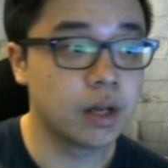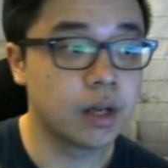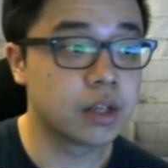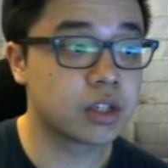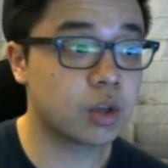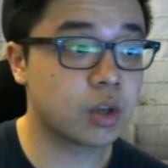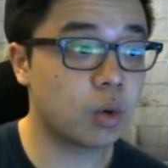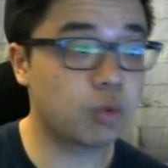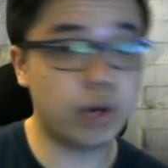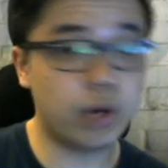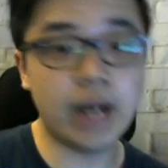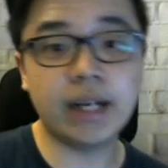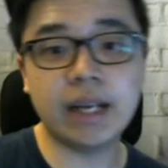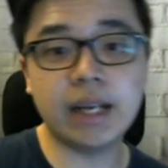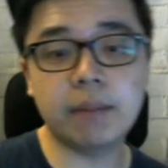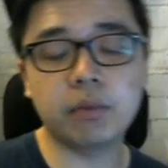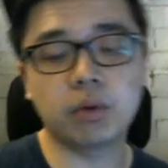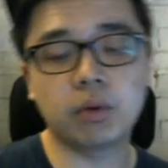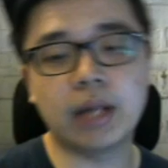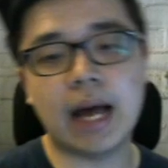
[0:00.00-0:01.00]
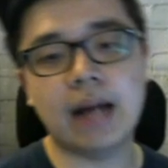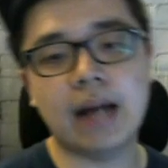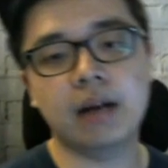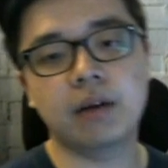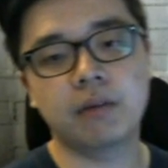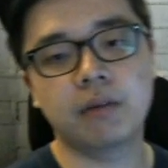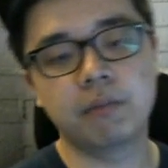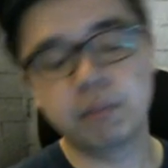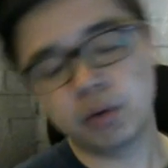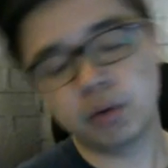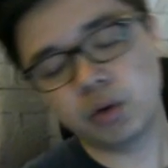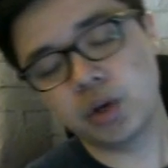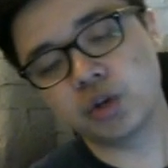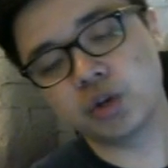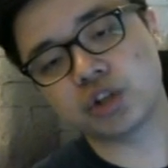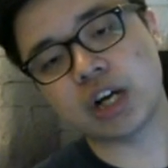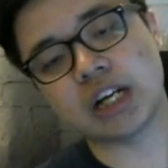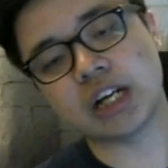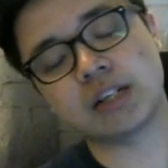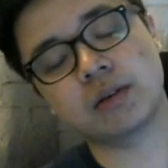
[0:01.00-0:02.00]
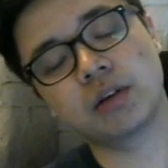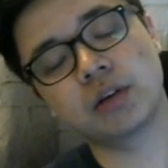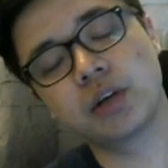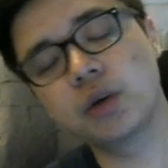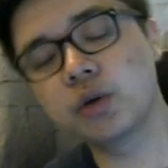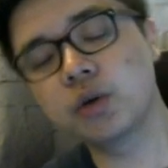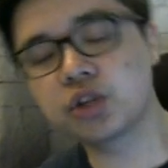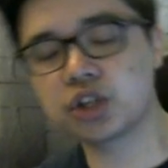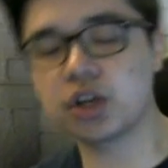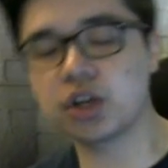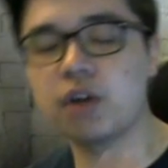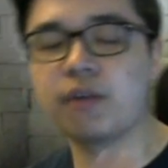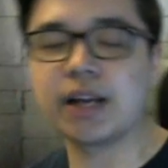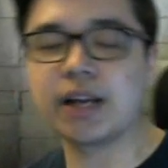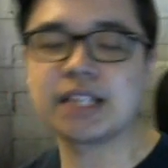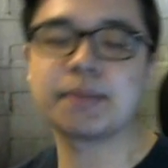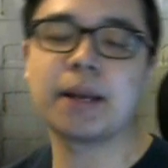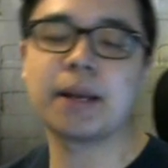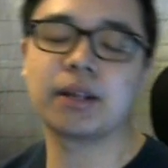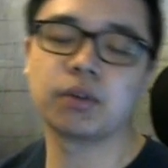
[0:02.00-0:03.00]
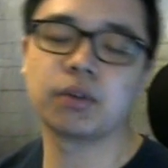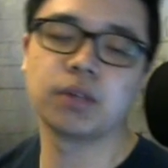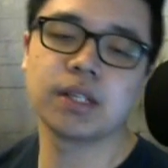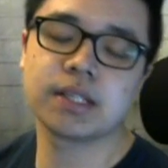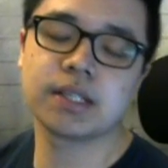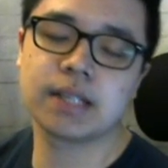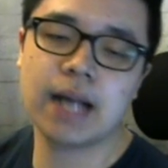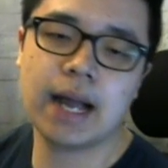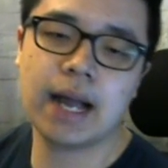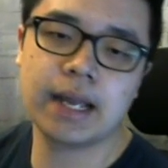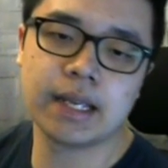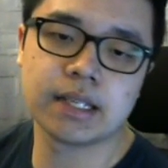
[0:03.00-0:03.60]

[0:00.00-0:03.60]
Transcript: So great game to Lan. Huge respect to this guy.